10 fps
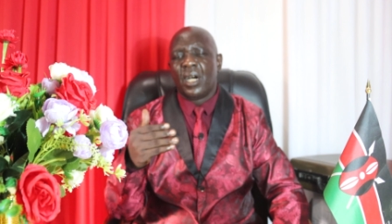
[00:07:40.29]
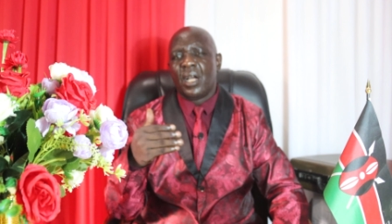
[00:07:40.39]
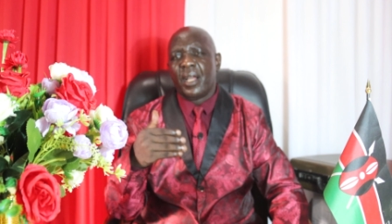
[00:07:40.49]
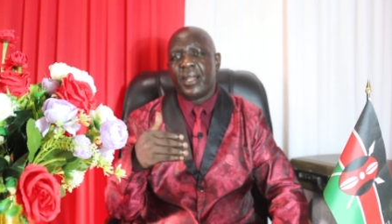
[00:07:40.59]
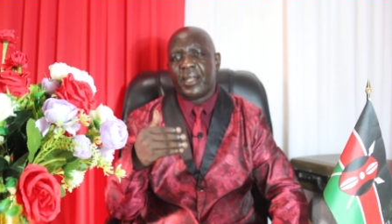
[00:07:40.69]

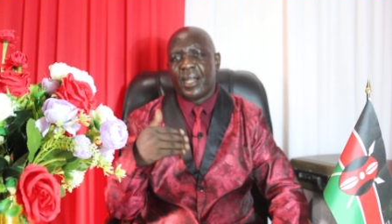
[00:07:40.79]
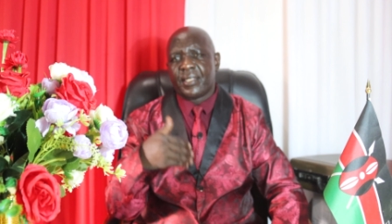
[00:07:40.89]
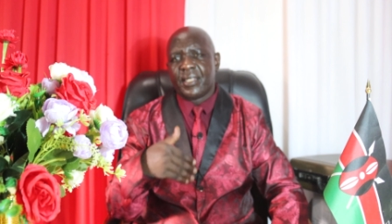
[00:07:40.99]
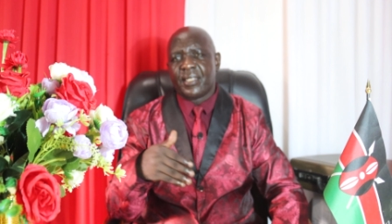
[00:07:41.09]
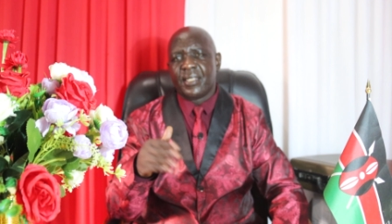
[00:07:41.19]

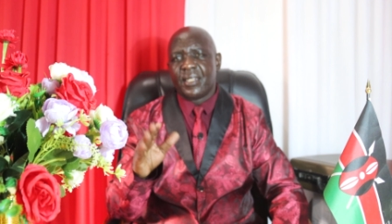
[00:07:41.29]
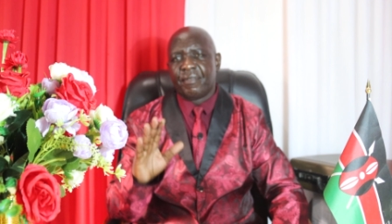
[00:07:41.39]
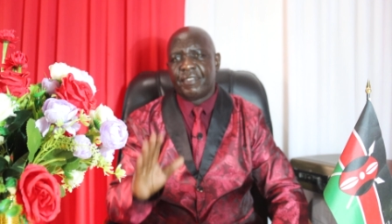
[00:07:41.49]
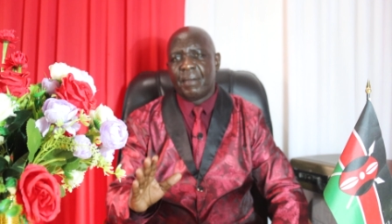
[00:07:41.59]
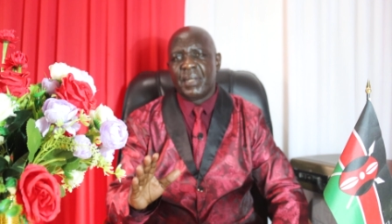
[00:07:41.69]
curses in
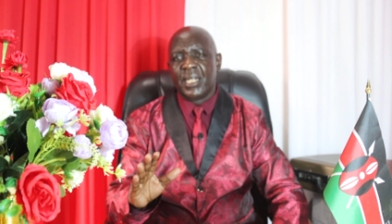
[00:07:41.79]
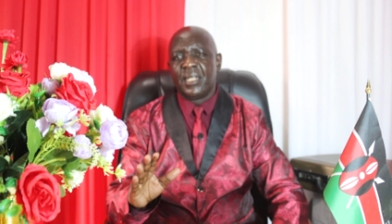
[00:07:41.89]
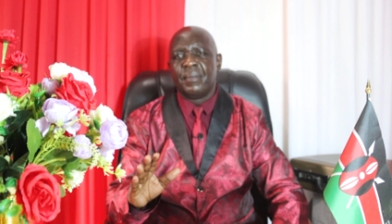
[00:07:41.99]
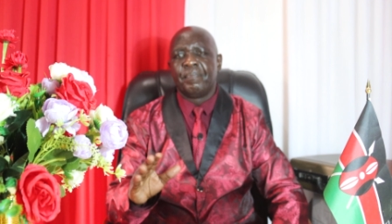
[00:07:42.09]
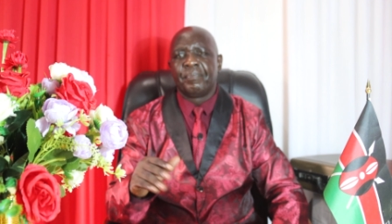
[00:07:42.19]
the
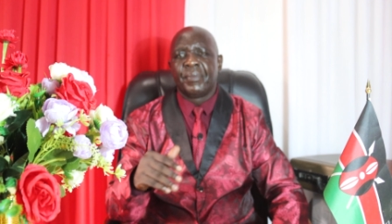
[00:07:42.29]
family.